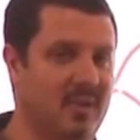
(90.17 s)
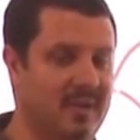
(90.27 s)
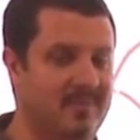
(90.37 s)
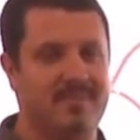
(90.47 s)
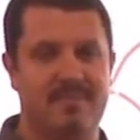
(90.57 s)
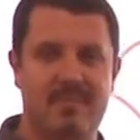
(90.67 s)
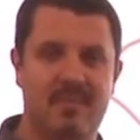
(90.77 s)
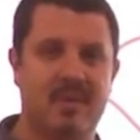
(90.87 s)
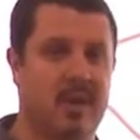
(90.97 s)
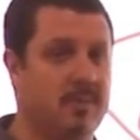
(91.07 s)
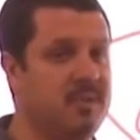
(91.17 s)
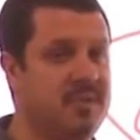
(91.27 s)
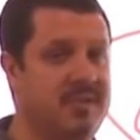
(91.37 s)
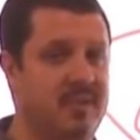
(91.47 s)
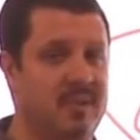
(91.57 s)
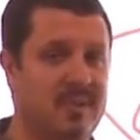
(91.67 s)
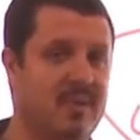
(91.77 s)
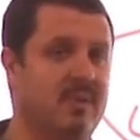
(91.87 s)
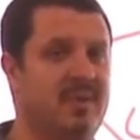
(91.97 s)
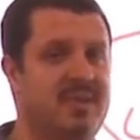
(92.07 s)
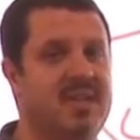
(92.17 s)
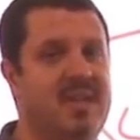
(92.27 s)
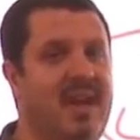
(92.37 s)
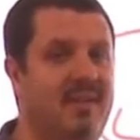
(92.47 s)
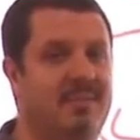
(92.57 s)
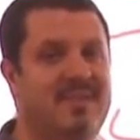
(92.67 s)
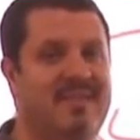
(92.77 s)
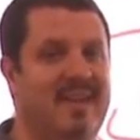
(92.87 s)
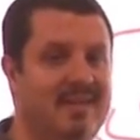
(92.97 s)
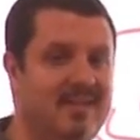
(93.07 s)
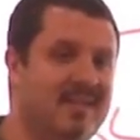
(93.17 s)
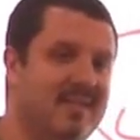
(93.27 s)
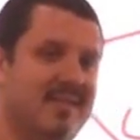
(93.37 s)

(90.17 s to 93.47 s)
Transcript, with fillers: one. Comes with two, but you can have up to ten.